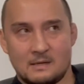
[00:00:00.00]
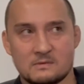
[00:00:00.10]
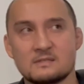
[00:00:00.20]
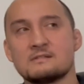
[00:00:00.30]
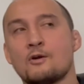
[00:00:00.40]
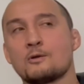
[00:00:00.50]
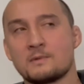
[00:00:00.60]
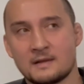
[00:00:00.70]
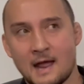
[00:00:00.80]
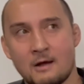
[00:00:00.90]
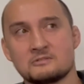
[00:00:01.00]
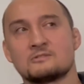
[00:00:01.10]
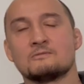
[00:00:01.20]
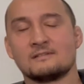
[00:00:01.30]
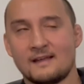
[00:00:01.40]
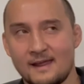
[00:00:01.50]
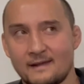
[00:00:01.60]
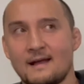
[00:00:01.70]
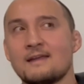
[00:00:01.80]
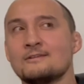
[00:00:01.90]
He was staring me down, just going
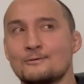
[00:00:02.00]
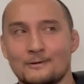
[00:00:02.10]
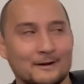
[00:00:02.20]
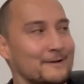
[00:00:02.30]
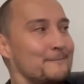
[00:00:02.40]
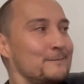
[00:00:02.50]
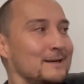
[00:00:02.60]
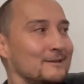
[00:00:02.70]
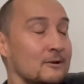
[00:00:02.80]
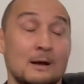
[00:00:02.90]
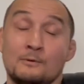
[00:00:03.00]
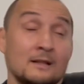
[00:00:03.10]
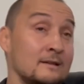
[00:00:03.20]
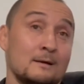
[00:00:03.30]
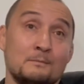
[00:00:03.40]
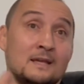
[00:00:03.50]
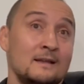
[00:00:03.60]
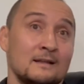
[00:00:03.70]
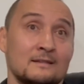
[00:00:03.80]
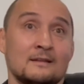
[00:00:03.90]
like, "I know we're gonna meet." You know, we ended up
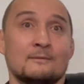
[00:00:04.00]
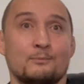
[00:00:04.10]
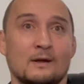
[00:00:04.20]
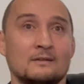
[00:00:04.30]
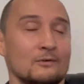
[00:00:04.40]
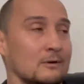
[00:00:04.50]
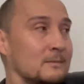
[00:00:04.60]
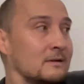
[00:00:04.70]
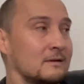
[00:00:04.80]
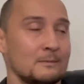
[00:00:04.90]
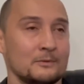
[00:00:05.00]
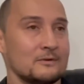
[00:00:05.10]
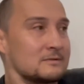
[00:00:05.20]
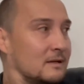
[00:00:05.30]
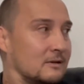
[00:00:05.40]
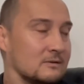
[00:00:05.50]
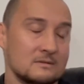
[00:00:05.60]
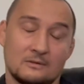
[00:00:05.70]
meeting in the Pride tournament a couple years later. So.